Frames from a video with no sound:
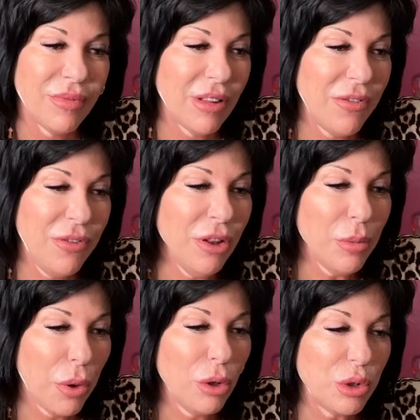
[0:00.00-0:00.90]
I feel
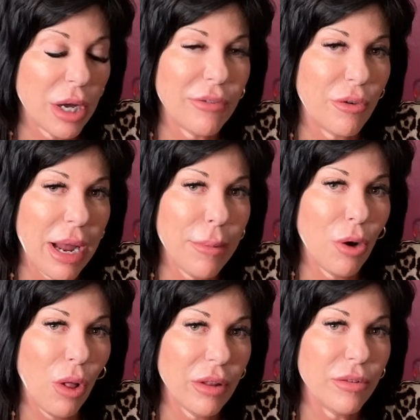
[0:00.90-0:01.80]
it pulled you out of a rabbit
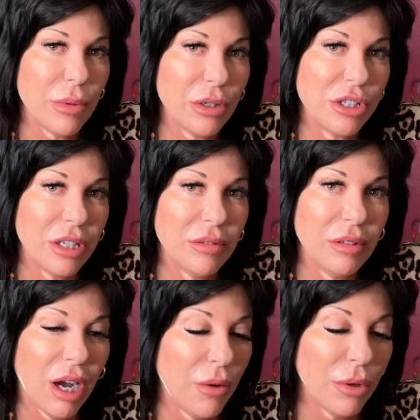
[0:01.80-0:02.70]
hole of emotion.
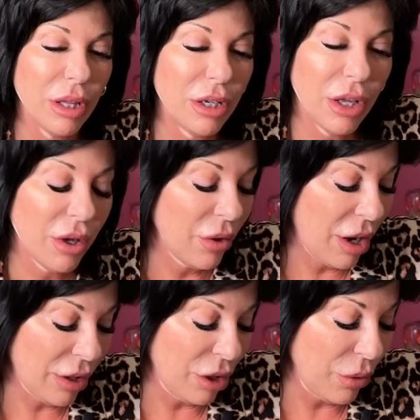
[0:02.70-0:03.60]
I really do.
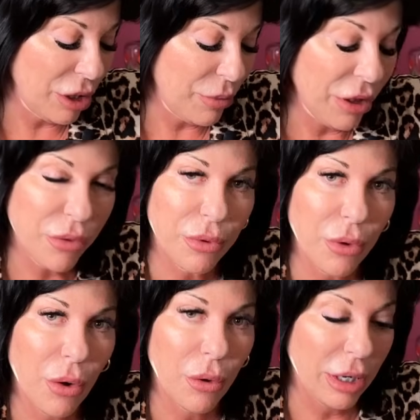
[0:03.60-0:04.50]
I don't know what you've been
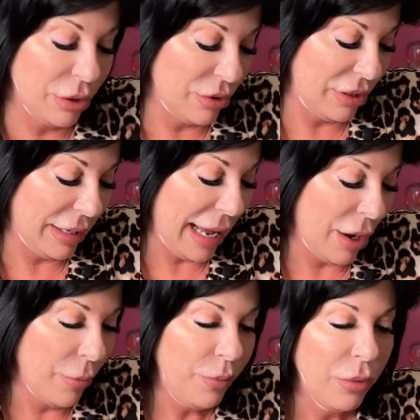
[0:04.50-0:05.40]
through. Oh, I do see you
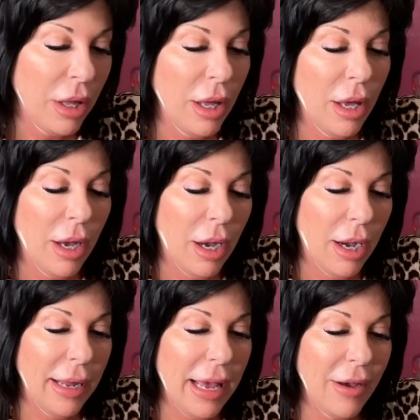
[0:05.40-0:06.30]
now.
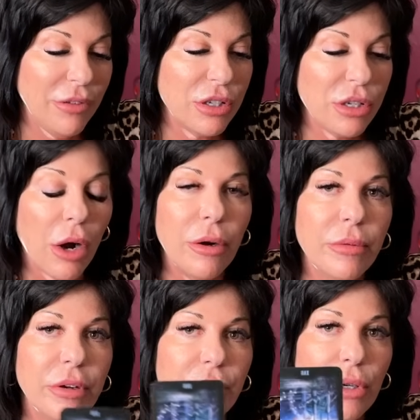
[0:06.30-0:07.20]
I have the star
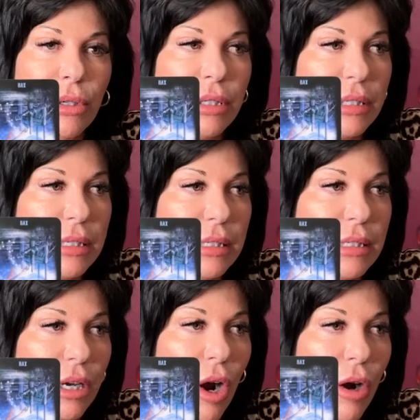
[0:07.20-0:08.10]
in reverse. This
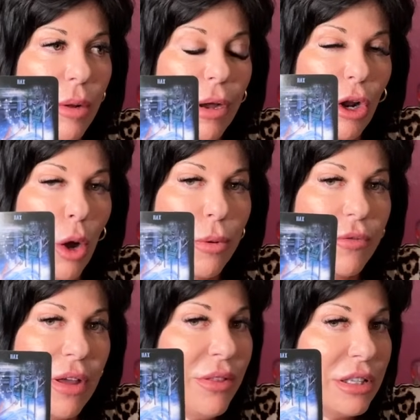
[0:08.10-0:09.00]
is a card about hope
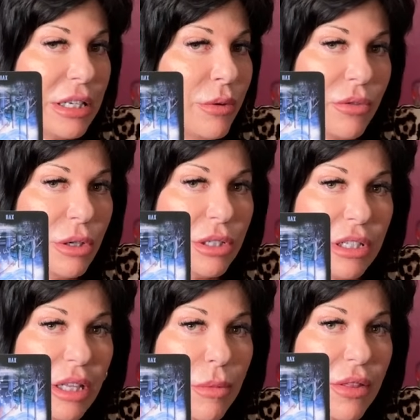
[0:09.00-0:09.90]
and faith. It's in reverse
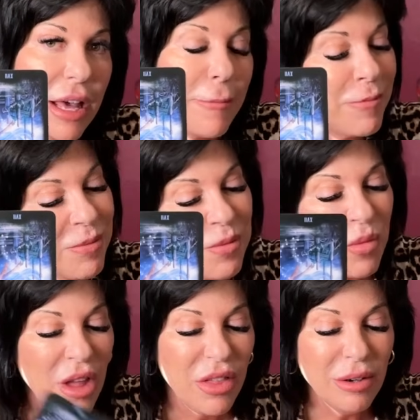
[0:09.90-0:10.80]
telling me that
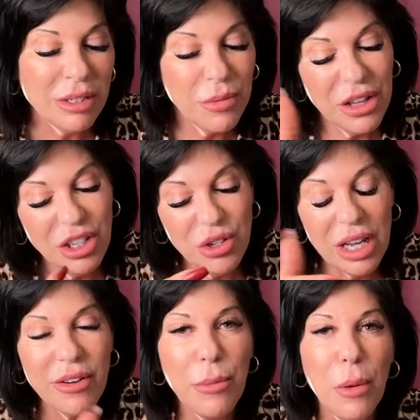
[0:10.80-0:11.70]
there are some things you
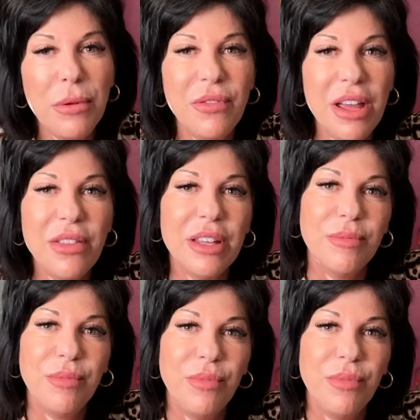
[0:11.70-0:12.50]
gave up hope and faith in.